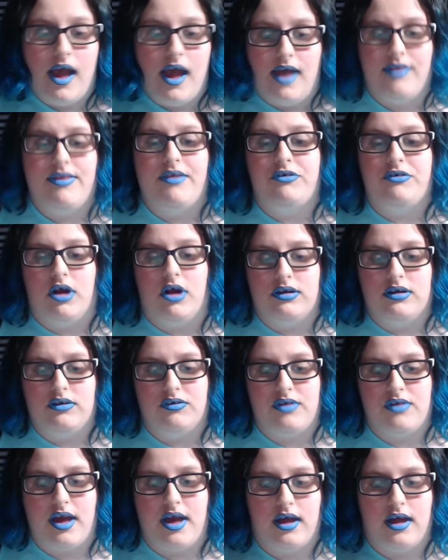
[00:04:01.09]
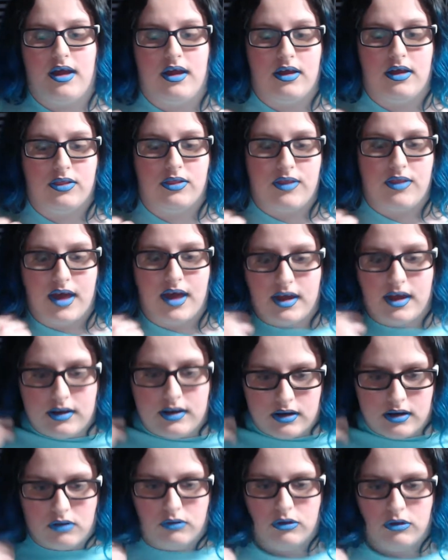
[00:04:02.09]
And that's not to say that,
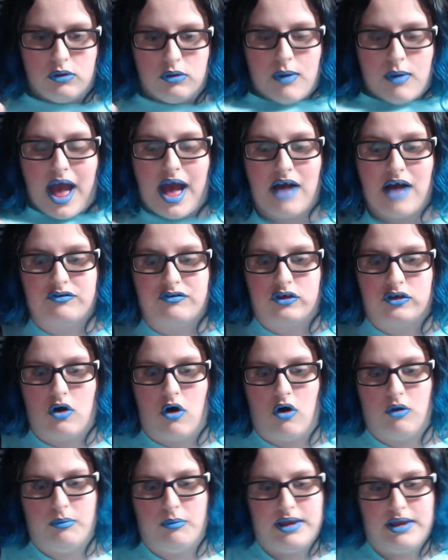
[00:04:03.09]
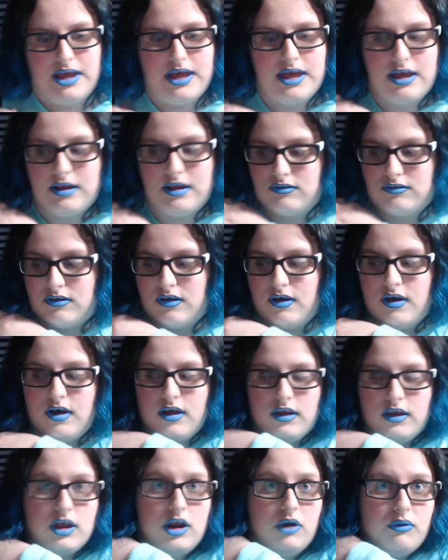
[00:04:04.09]
you know, you have to call me it.
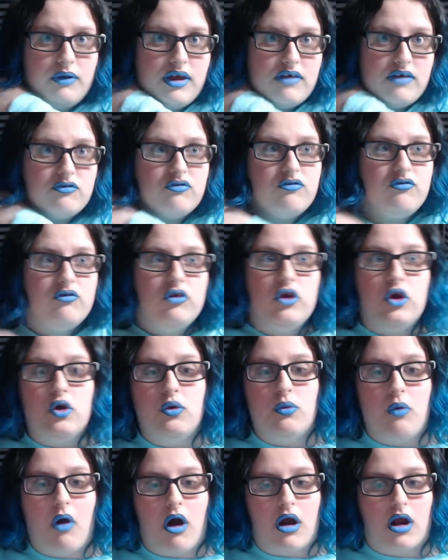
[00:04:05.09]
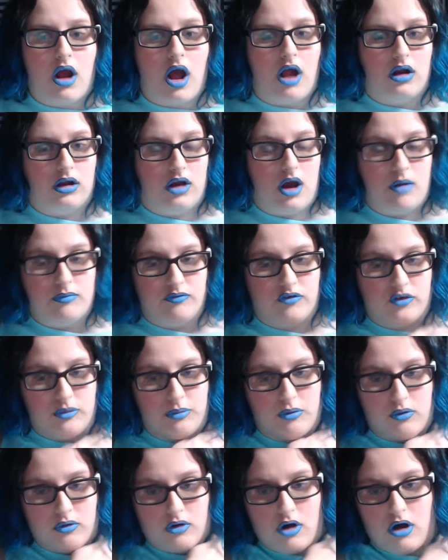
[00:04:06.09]
You know, if you are
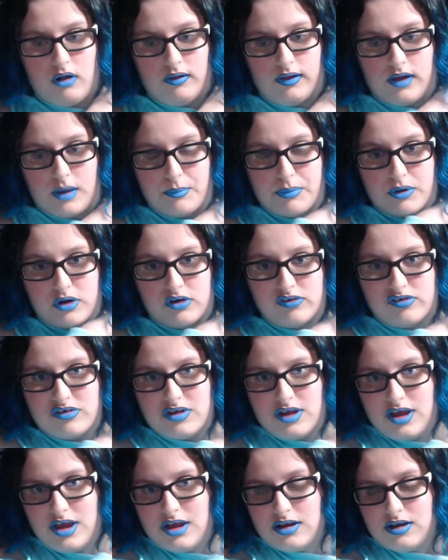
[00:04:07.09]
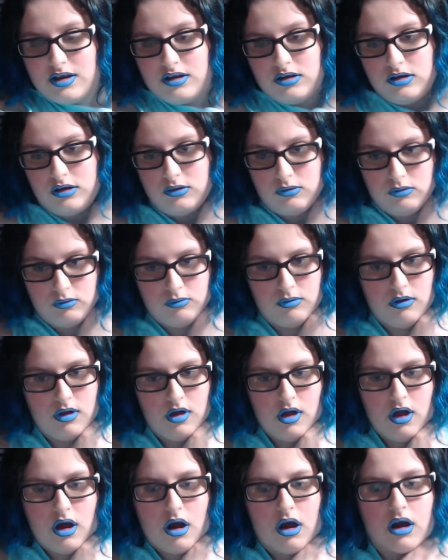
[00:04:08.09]
uncomfortable calling a person it, and you
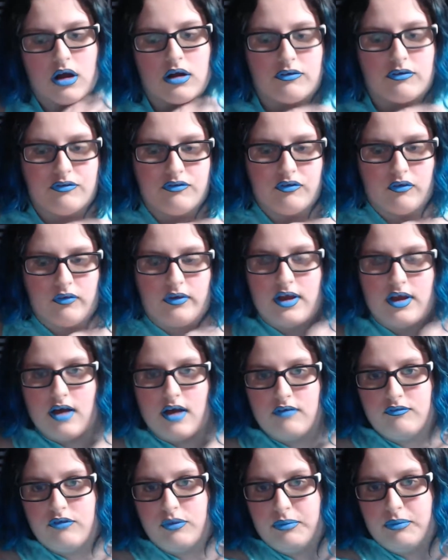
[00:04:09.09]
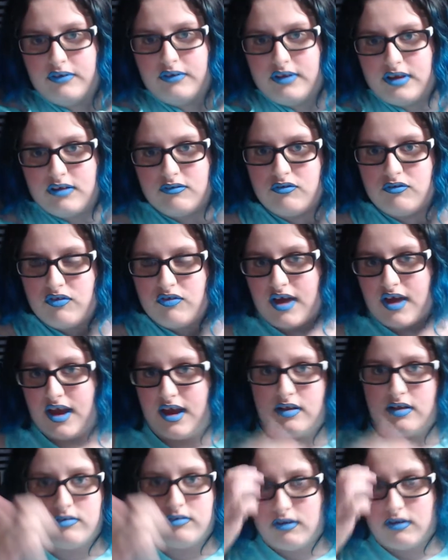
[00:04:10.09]
are fully of the belief
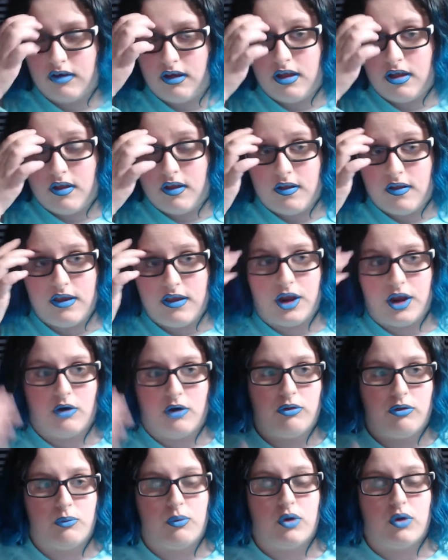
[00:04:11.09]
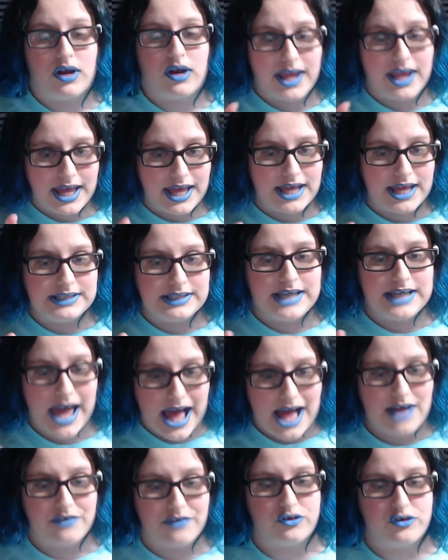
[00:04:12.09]
that, you know, the word it
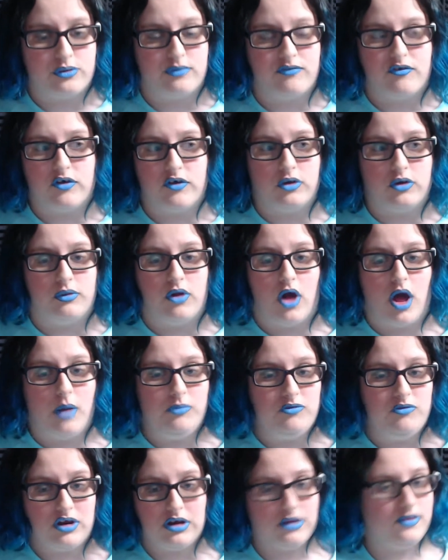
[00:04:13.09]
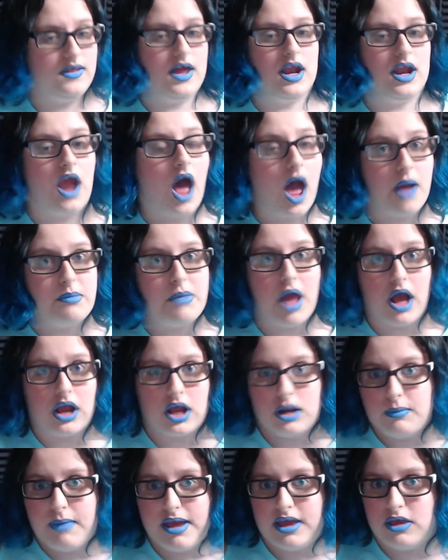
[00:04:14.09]
has to refer to an object, then I'm not
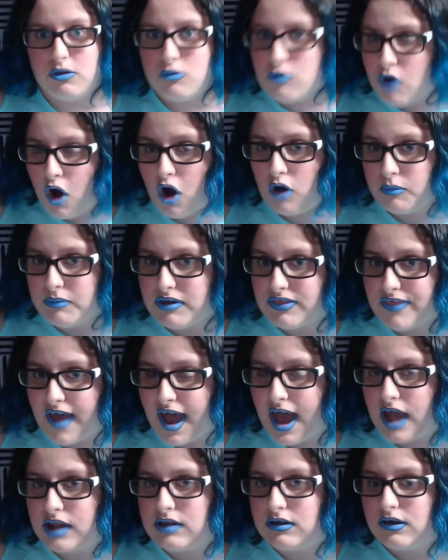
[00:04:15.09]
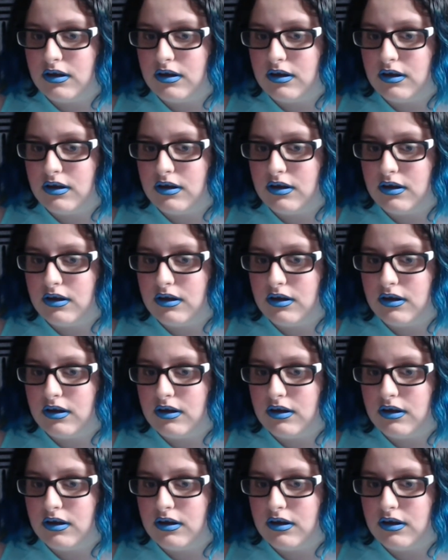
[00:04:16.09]
going to make you call me that.